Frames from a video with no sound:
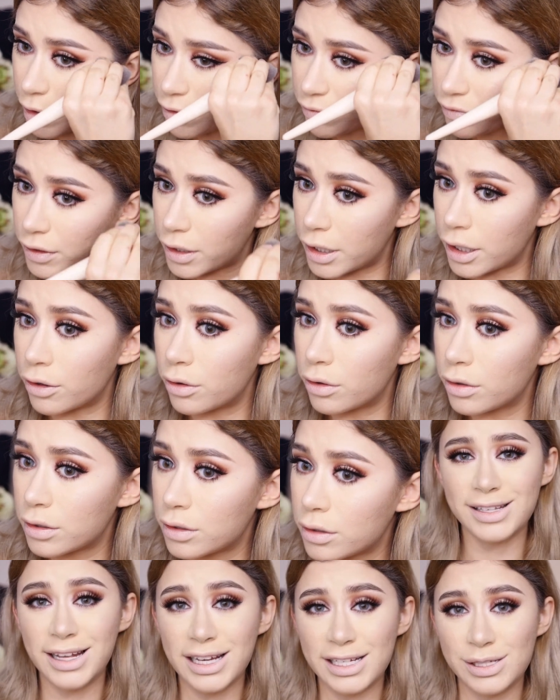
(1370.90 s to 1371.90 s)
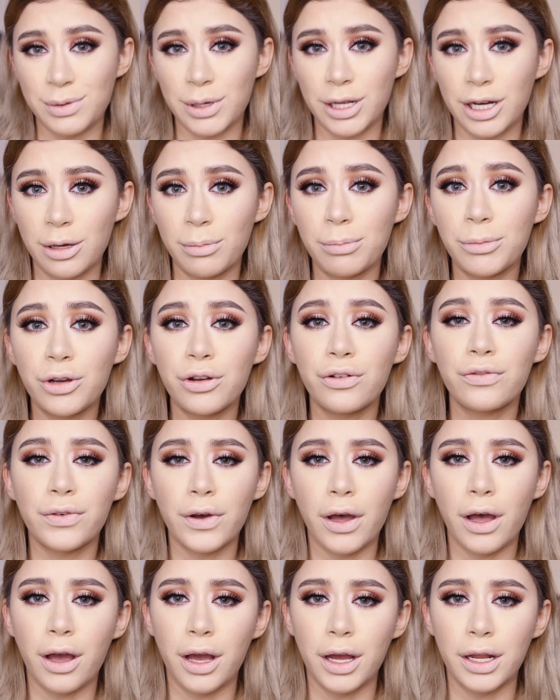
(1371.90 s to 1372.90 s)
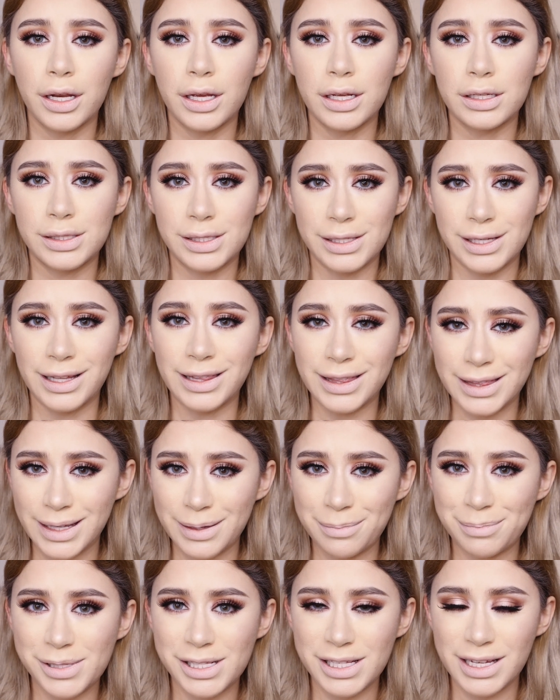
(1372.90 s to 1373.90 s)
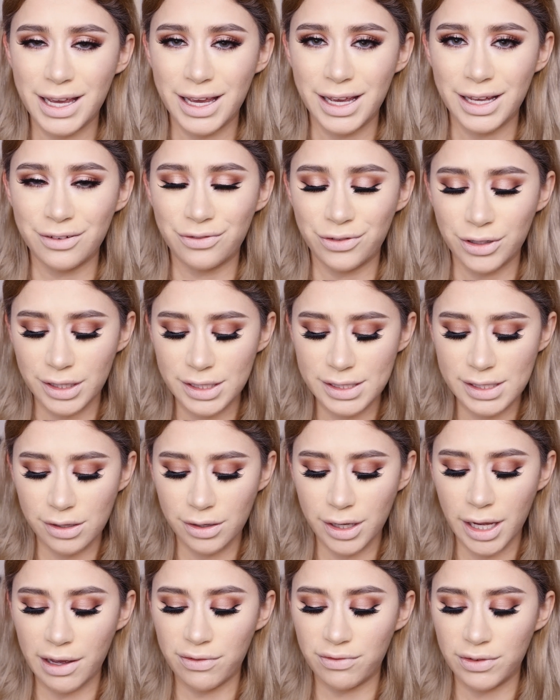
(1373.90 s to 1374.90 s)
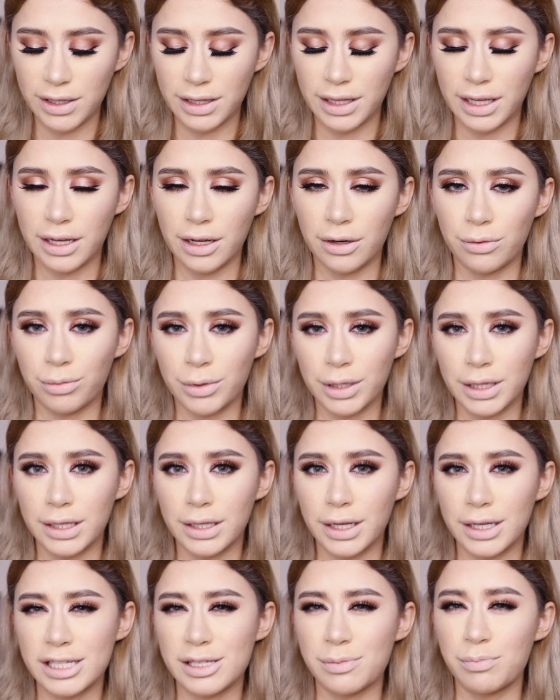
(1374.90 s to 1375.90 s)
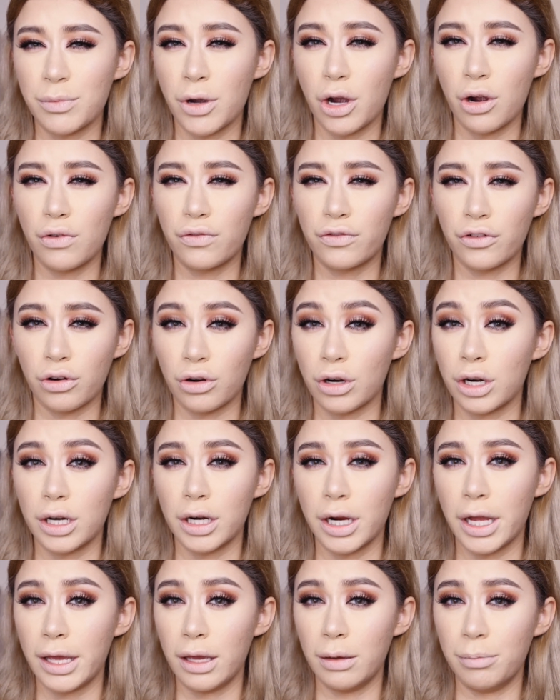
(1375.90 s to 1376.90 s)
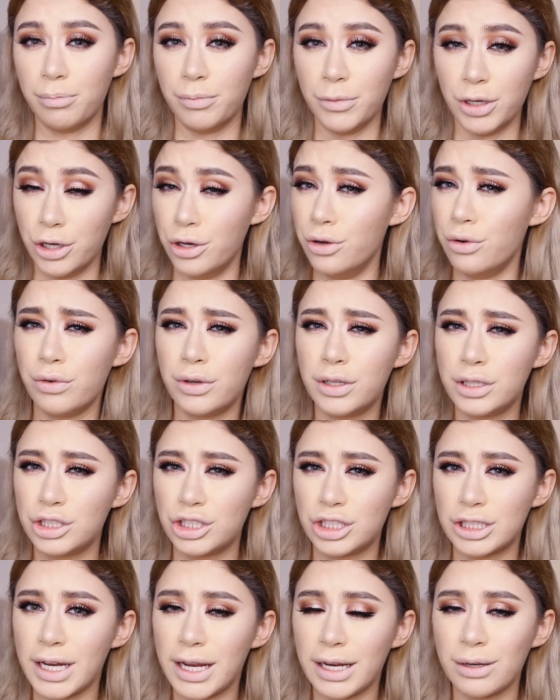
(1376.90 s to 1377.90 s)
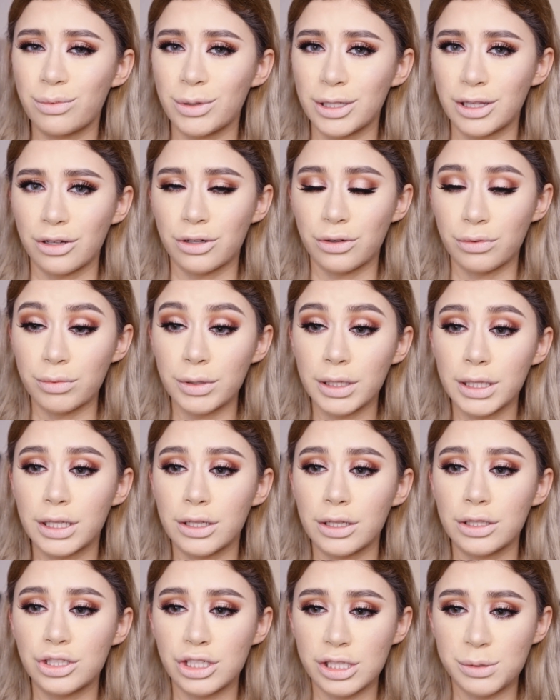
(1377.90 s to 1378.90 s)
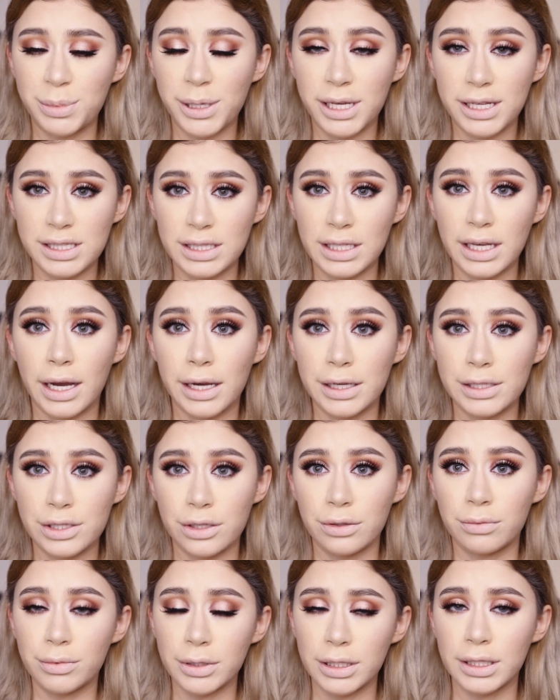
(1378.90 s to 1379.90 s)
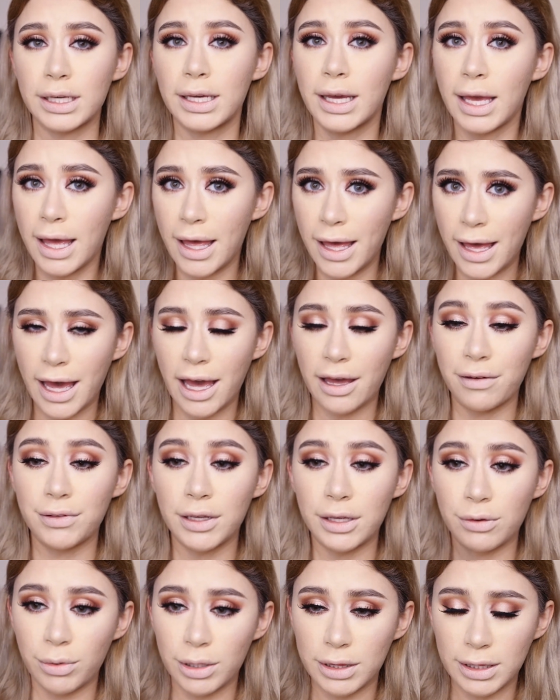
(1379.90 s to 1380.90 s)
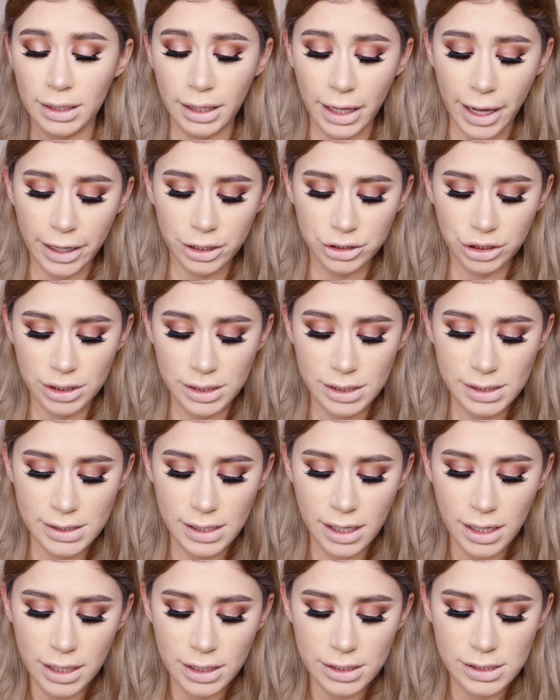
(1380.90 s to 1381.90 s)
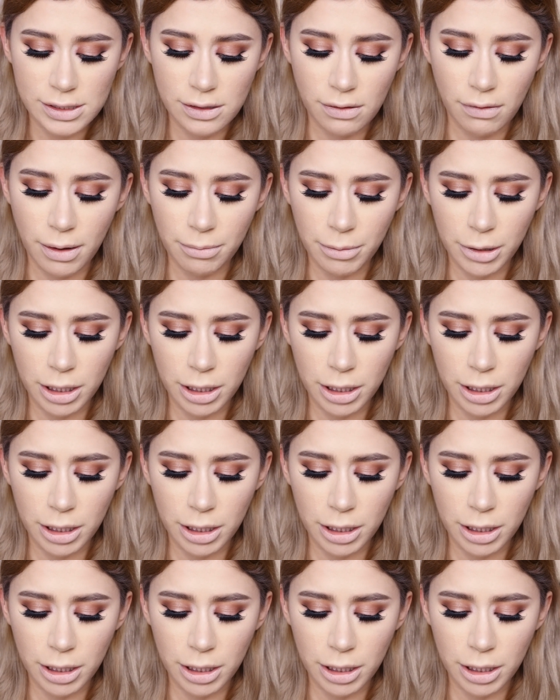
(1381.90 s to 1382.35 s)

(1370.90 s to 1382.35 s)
buff it out. So next we're gonna move on to lips, and for this look I feel like a really nice mauve or a nude shade would look really good just because the eyes are really heavy with the lashes. So